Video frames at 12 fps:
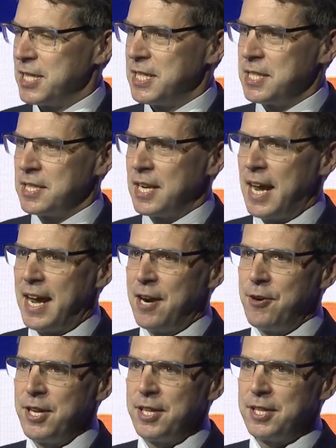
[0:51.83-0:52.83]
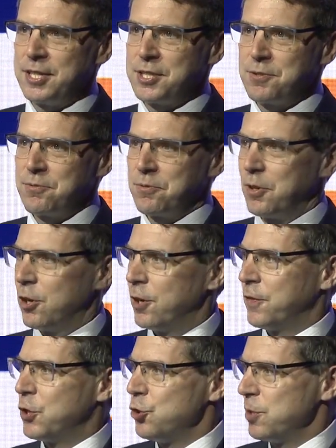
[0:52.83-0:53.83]
This is an area that's
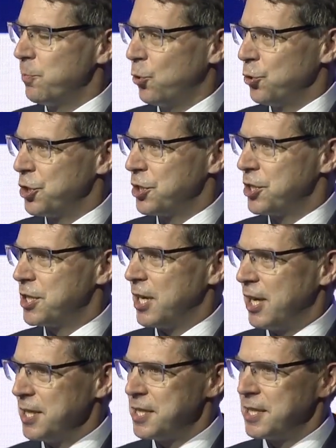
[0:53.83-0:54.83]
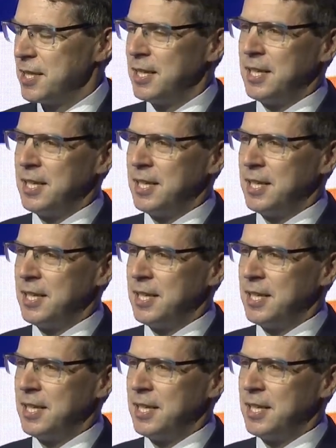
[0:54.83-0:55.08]
of huge importance to us